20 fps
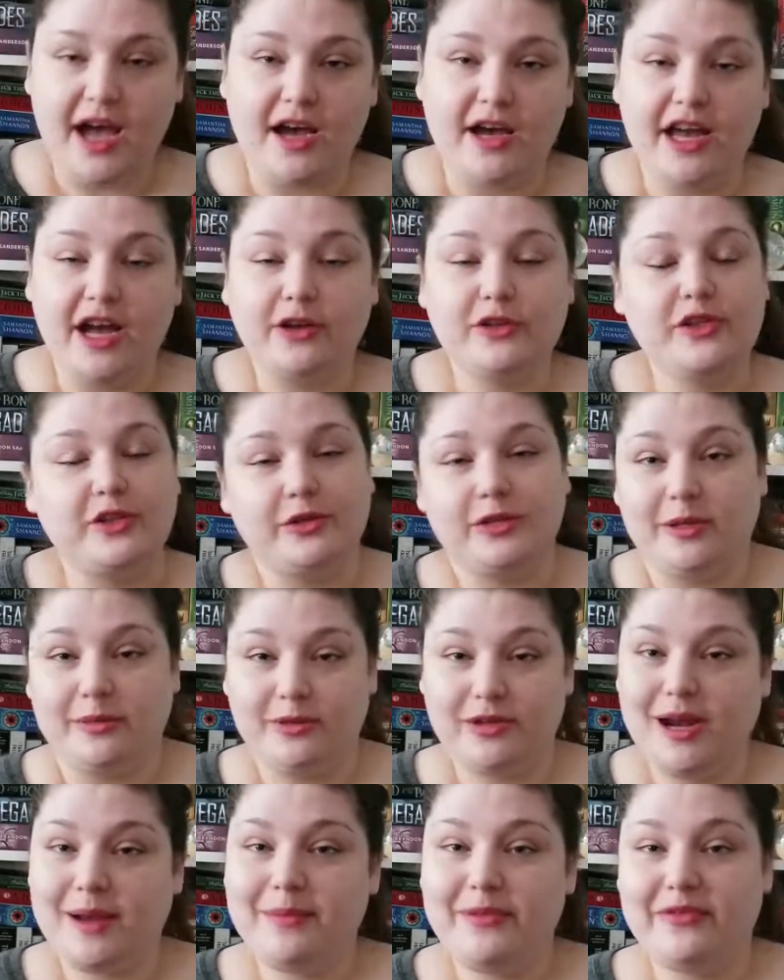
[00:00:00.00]
Also
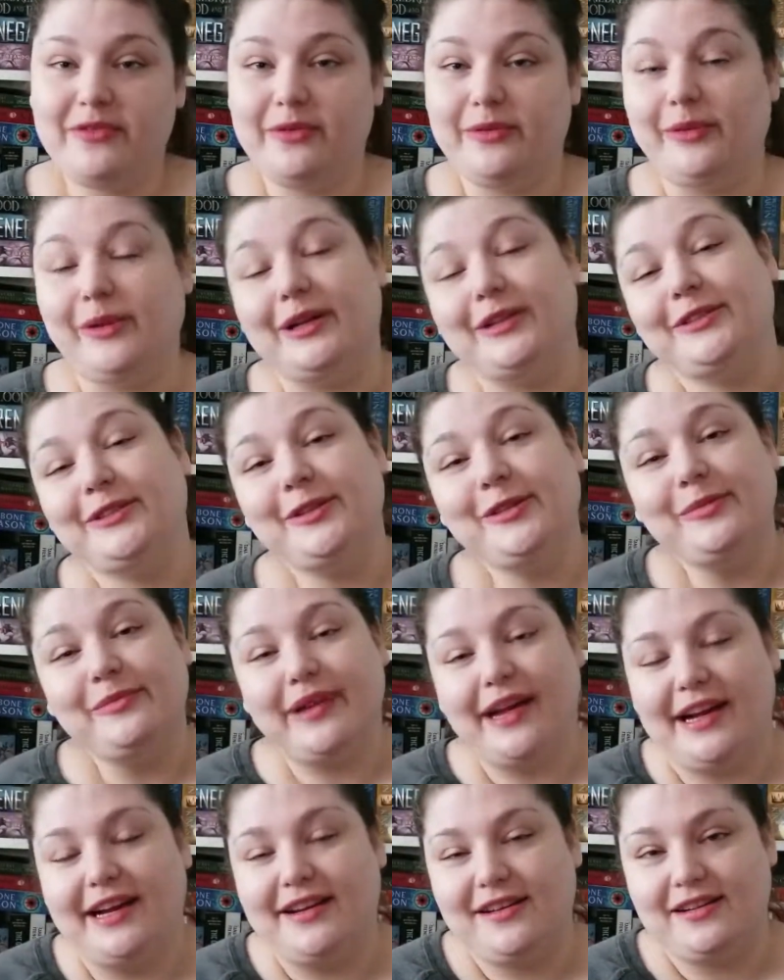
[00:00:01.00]
subscribe if you want to,
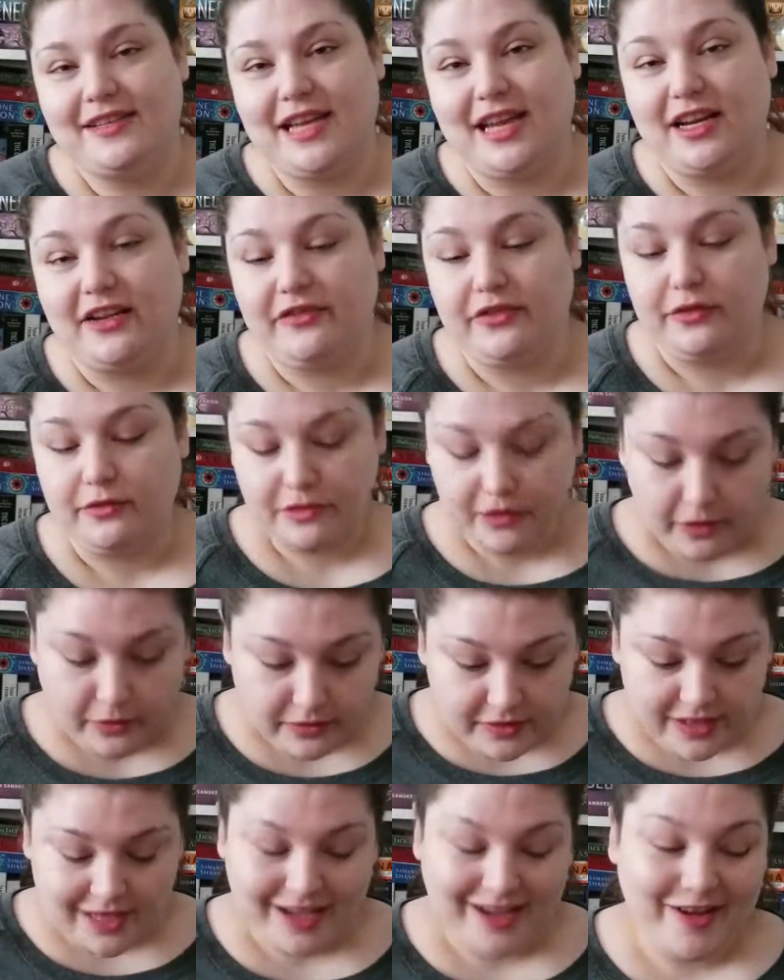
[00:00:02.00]
but I understand if you
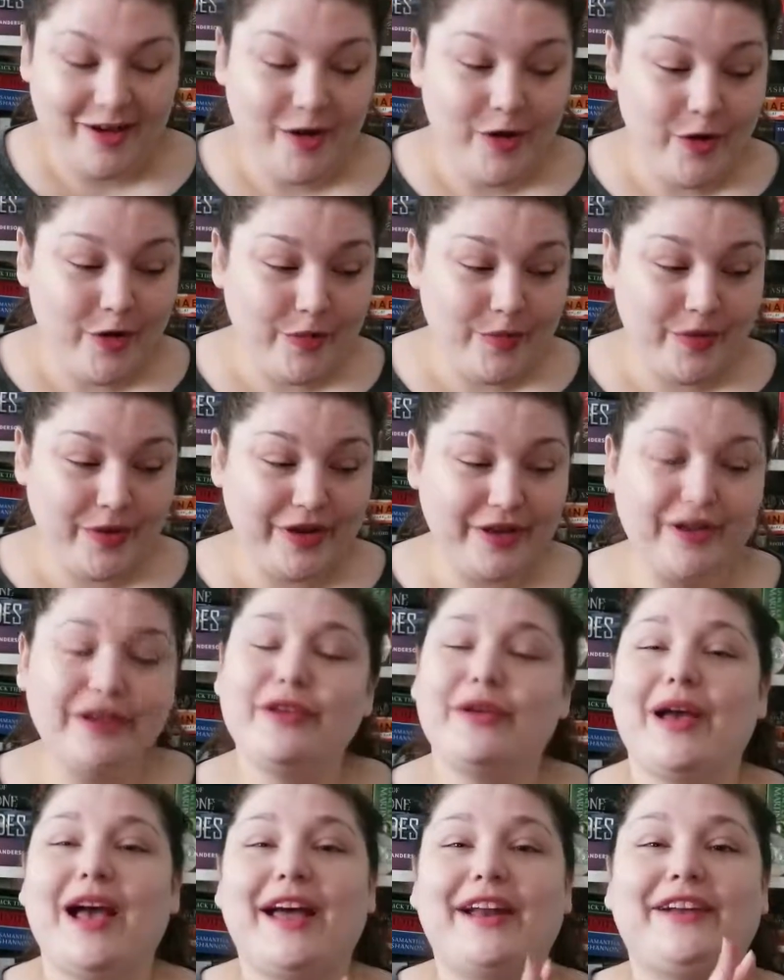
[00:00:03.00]
don't. I hope
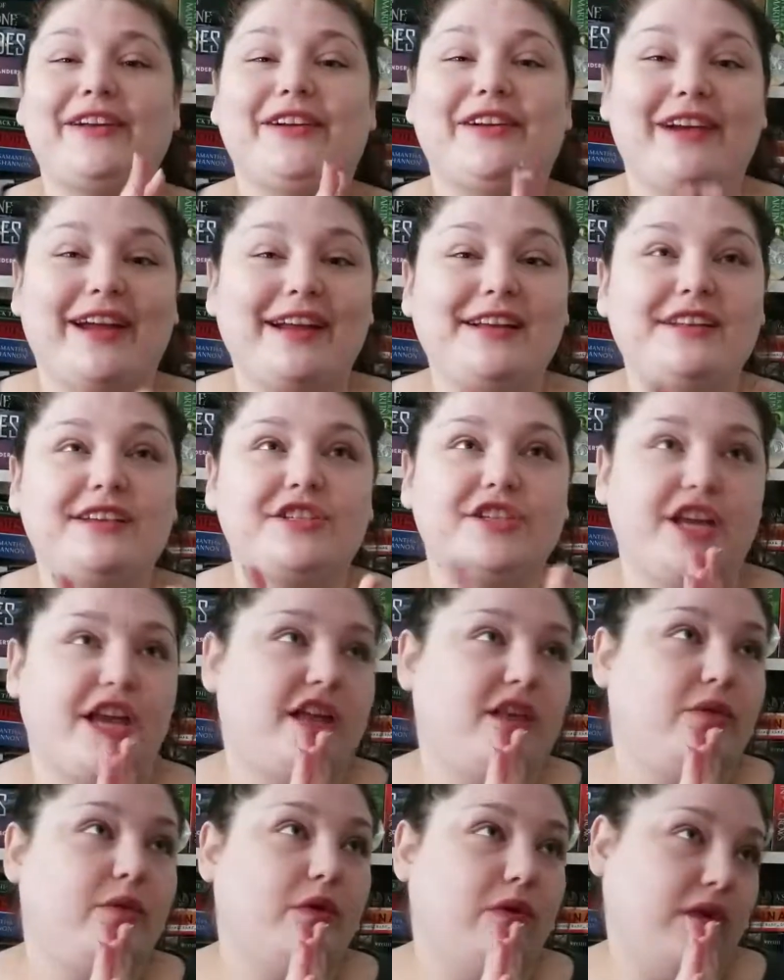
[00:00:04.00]
you had a great
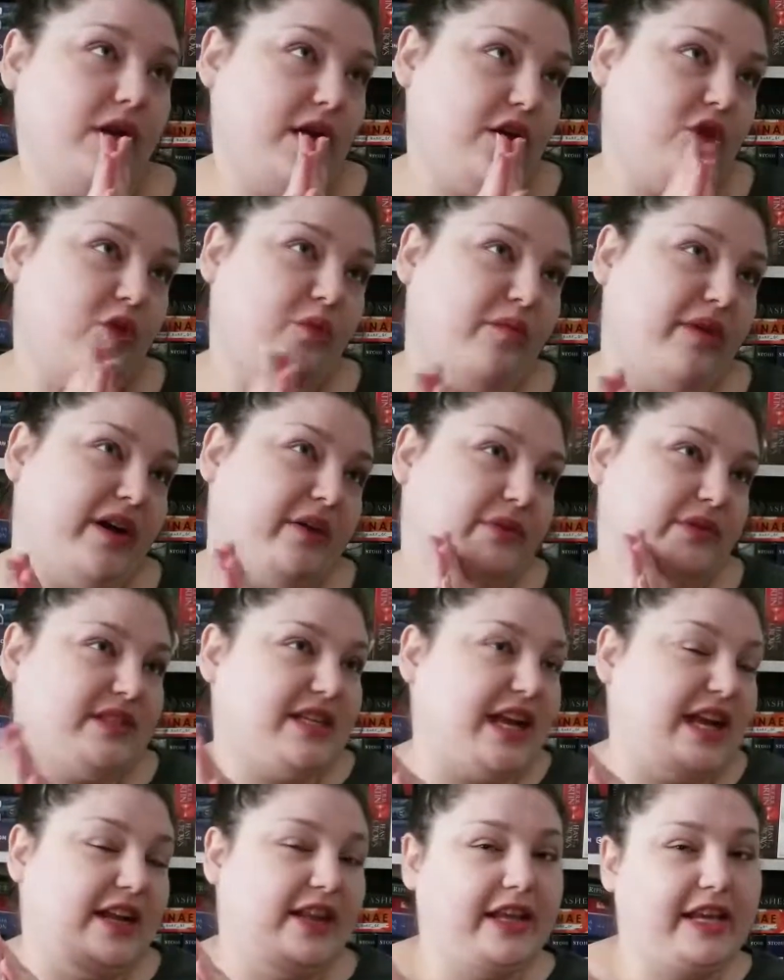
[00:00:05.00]
January. I know mine was
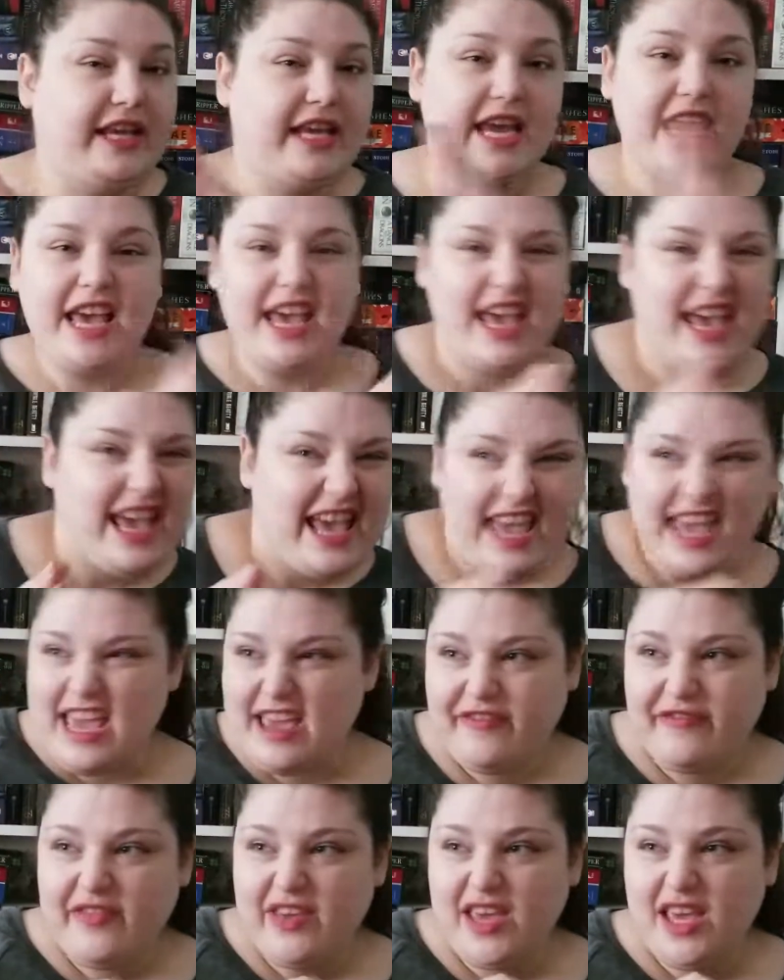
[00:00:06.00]
kind of like
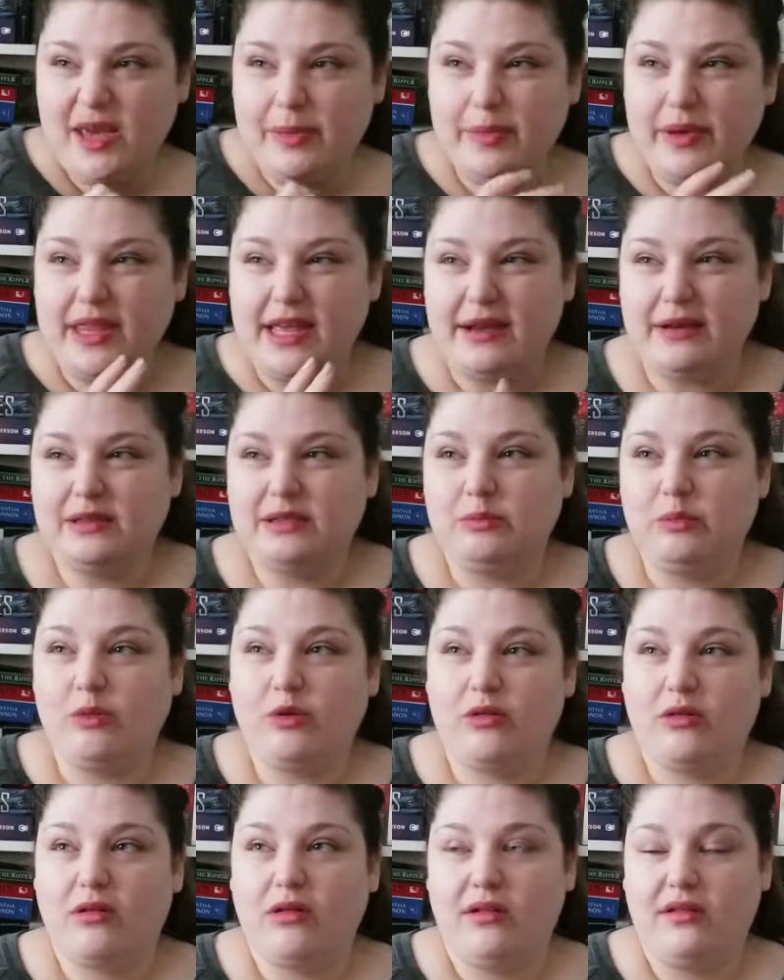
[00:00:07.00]
iffy, but that was
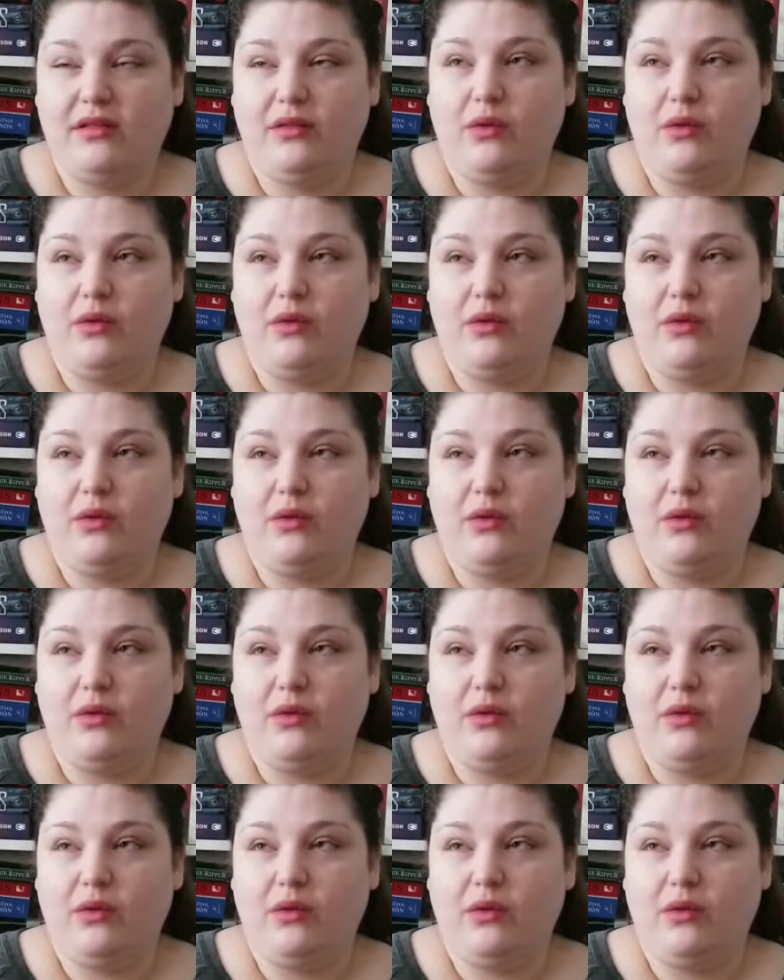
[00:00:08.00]
more on the